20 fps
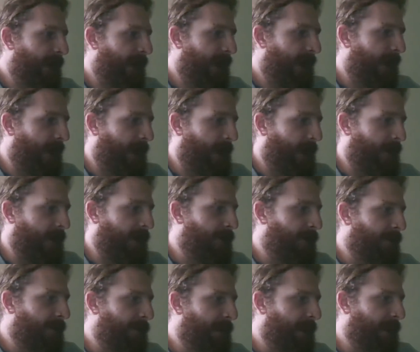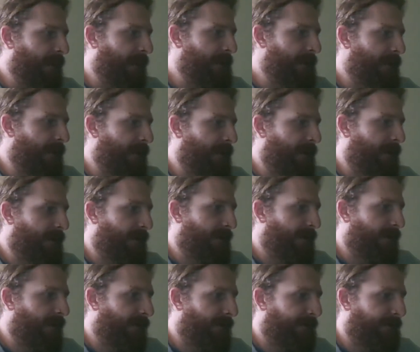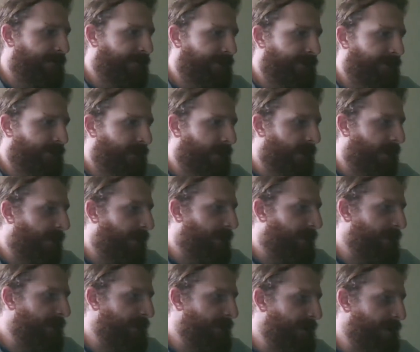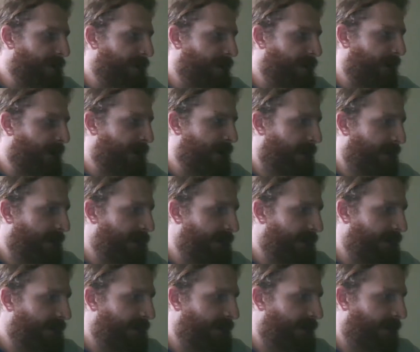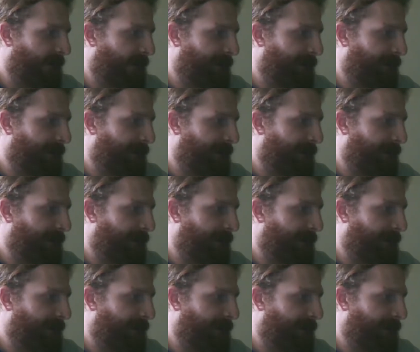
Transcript: and it will make its own composition, as I said.